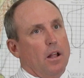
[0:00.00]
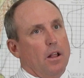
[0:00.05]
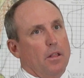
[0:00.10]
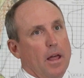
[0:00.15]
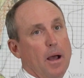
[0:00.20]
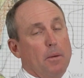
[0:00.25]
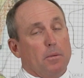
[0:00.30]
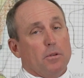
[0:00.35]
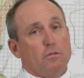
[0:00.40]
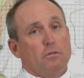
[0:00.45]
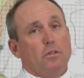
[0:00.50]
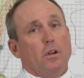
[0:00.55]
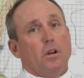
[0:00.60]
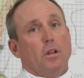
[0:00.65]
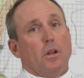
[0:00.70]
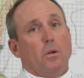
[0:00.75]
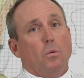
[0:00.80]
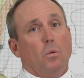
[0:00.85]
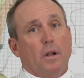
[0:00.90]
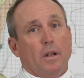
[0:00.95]
That was
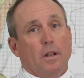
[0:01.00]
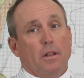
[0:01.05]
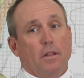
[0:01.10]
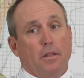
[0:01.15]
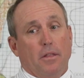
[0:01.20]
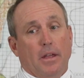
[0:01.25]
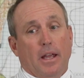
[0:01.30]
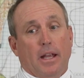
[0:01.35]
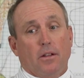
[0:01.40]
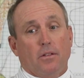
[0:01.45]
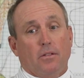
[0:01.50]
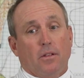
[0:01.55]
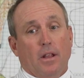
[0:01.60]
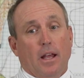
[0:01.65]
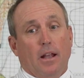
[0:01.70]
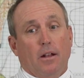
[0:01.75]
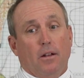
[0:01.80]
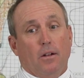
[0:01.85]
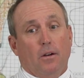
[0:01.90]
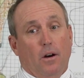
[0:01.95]
really one of the things
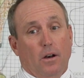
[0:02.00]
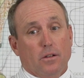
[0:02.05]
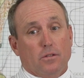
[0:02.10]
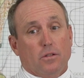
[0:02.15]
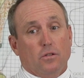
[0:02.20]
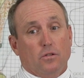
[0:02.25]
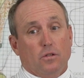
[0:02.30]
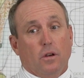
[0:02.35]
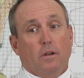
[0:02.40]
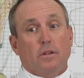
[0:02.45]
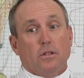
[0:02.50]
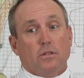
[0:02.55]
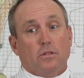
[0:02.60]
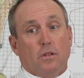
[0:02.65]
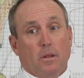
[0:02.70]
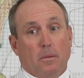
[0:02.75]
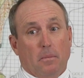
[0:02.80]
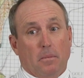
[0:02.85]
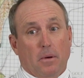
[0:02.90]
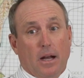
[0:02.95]
that also drove us
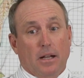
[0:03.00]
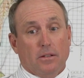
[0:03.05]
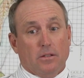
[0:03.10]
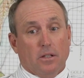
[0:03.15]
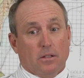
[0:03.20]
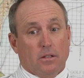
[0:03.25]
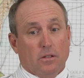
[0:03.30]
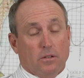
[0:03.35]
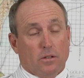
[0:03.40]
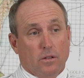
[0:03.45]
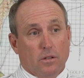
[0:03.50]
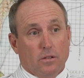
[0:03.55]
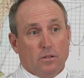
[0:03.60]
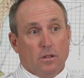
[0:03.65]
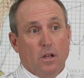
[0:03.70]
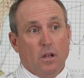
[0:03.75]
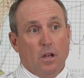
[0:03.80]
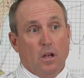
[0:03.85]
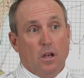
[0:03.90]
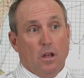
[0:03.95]
to the project, is because
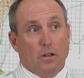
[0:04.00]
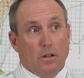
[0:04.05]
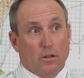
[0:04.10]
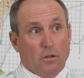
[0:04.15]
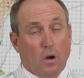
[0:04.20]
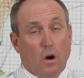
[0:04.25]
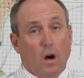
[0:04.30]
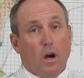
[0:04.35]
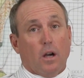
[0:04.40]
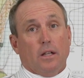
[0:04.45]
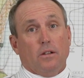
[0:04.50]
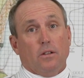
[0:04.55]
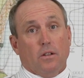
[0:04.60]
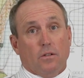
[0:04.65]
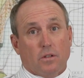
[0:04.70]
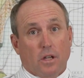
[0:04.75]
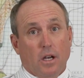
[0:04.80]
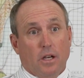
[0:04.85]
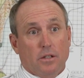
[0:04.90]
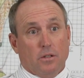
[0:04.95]
the talk and
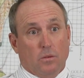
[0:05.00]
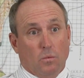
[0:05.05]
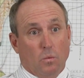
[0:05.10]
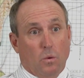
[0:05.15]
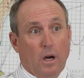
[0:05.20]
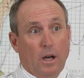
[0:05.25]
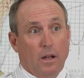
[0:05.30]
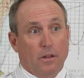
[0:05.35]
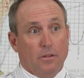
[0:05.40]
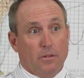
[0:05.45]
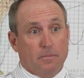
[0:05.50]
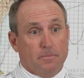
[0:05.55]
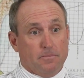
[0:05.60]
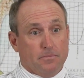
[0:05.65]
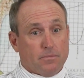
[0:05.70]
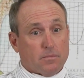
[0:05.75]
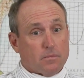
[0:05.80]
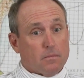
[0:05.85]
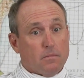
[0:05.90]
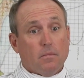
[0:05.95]
discussion was
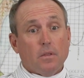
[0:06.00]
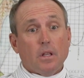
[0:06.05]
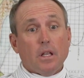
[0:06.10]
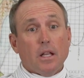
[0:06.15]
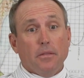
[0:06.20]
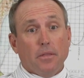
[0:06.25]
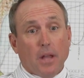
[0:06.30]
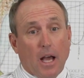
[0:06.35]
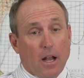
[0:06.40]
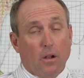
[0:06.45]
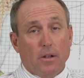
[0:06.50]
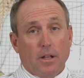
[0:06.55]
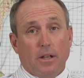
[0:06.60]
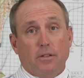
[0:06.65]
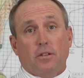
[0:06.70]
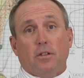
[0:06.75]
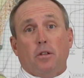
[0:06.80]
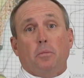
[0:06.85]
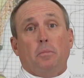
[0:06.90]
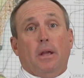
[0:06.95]
not only
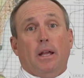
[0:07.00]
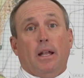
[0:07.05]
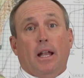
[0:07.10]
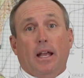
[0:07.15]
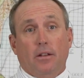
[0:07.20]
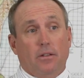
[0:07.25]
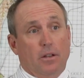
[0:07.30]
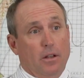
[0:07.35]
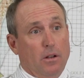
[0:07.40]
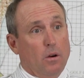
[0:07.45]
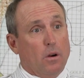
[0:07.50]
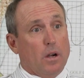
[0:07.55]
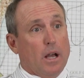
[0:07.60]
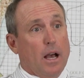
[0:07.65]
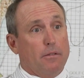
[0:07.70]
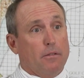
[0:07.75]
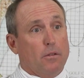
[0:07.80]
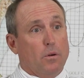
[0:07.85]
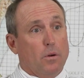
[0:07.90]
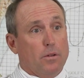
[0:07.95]
is it to be an 18-hole
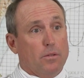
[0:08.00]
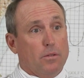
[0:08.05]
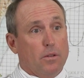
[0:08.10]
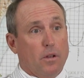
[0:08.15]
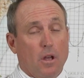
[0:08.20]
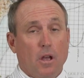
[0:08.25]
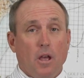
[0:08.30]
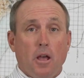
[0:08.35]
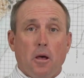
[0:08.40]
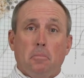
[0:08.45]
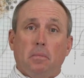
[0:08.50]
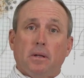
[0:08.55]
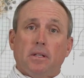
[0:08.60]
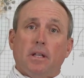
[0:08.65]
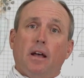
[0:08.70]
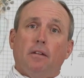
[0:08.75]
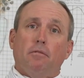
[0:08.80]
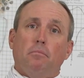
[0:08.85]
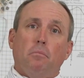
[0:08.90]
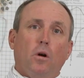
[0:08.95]
golf course, but to
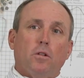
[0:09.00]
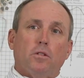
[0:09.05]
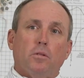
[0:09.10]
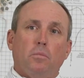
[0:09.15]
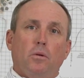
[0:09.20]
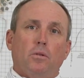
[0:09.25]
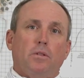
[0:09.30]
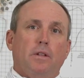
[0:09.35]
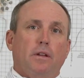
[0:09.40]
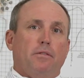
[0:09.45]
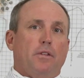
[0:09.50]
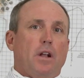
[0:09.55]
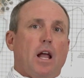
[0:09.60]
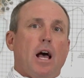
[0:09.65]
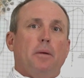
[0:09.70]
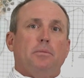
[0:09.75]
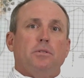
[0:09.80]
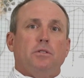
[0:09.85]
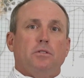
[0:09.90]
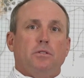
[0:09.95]
have multiple different
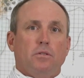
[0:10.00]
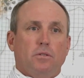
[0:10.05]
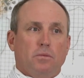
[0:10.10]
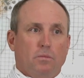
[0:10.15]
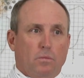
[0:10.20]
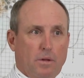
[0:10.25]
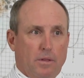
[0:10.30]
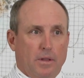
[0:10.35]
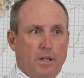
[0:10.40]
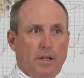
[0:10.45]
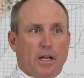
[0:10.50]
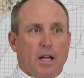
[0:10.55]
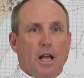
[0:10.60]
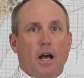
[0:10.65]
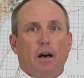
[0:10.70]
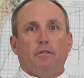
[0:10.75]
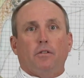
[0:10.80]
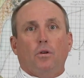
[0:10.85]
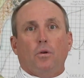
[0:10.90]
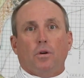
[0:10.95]
options within the
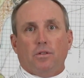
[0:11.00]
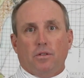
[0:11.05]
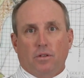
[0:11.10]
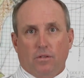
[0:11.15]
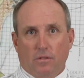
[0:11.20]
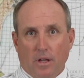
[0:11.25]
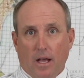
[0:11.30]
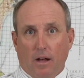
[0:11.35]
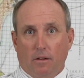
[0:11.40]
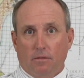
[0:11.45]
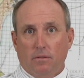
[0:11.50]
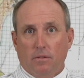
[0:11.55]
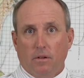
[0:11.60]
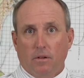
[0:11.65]
golf course itself.